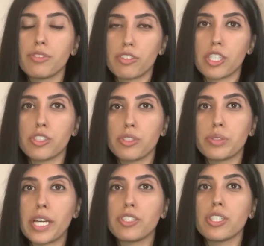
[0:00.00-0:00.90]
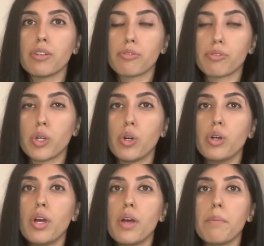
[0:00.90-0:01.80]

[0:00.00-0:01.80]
for a consultation overall.